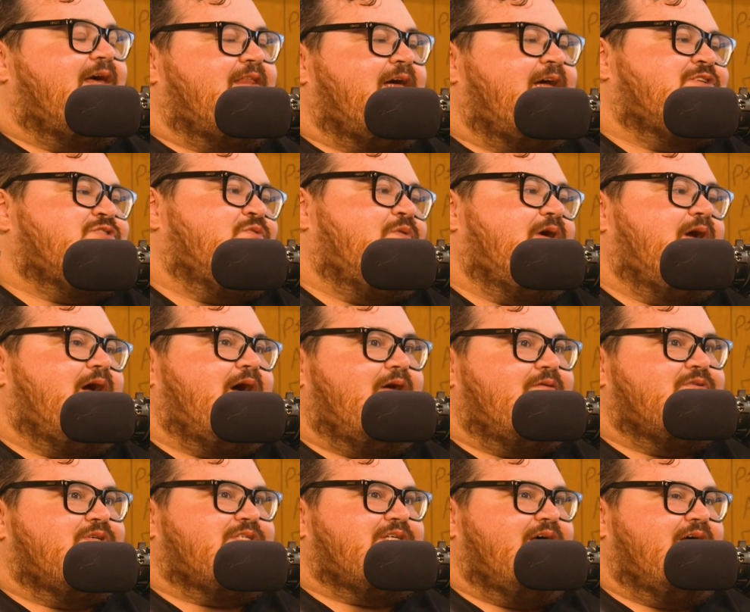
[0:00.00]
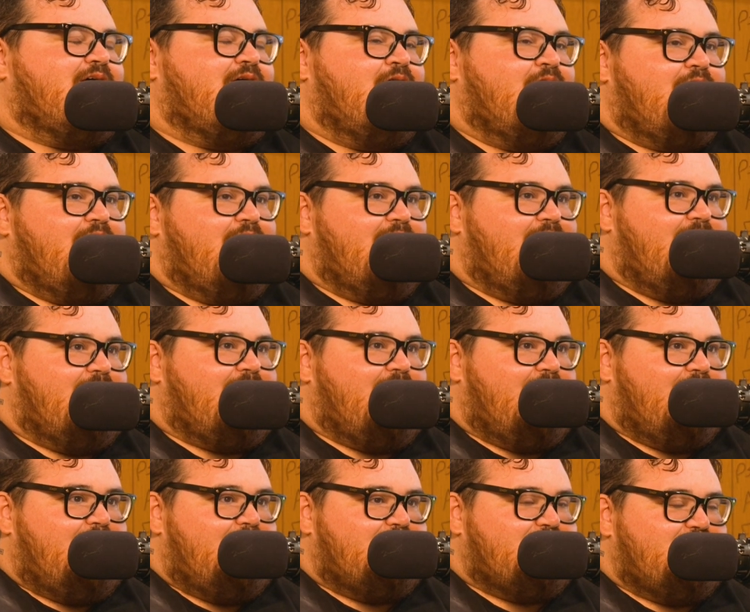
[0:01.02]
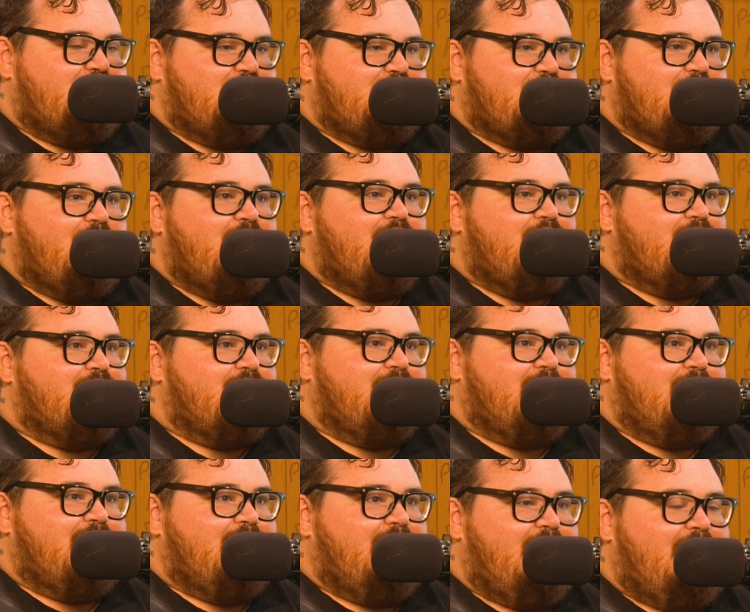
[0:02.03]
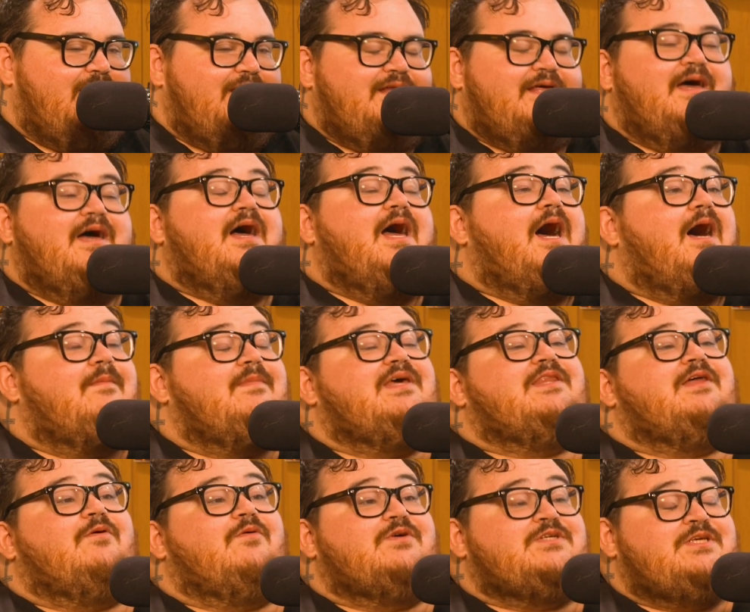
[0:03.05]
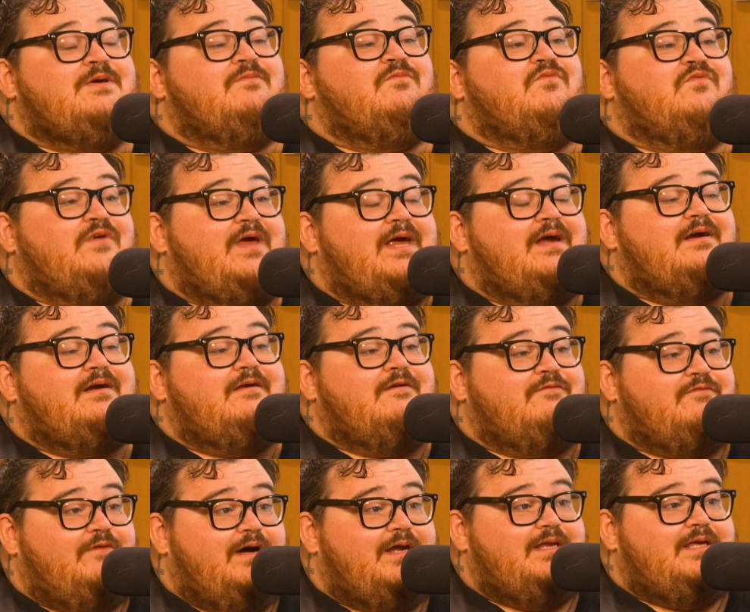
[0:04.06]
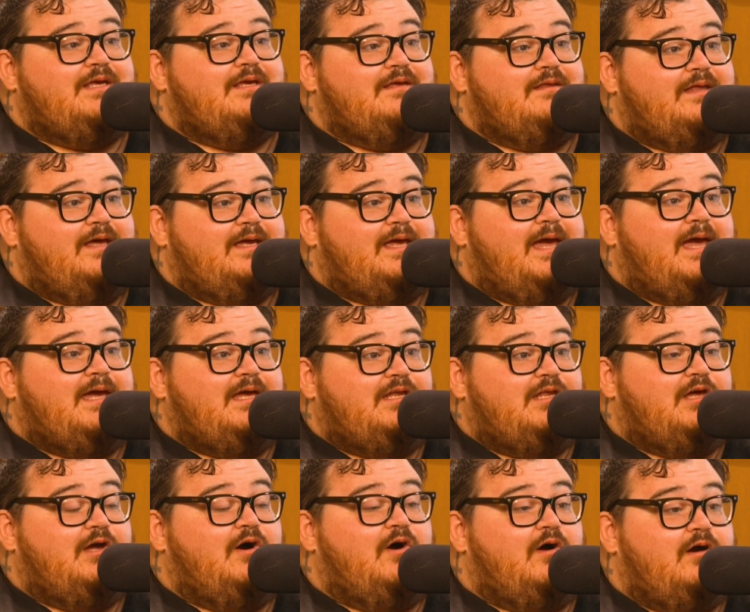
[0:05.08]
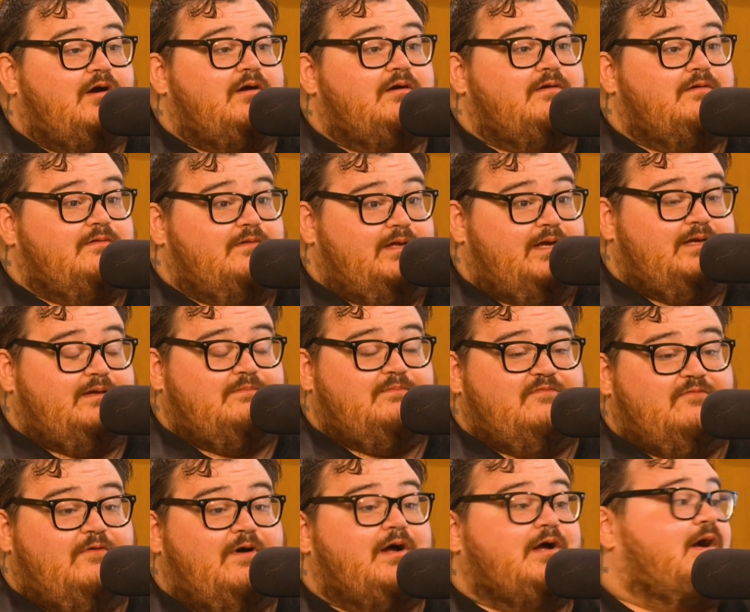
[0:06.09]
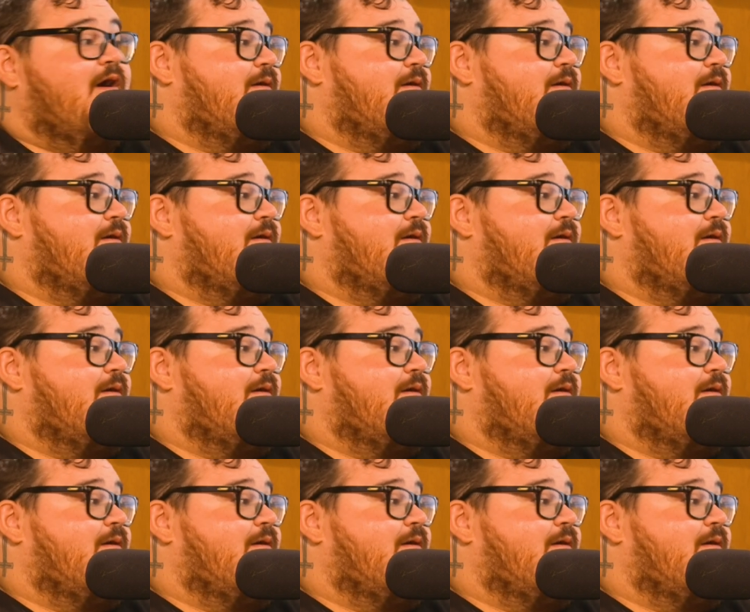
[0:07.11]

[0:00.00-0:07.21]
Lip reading: like that's where I was like, okay, like I actually don't hate. I mean, there were some very funny like ADR like fuck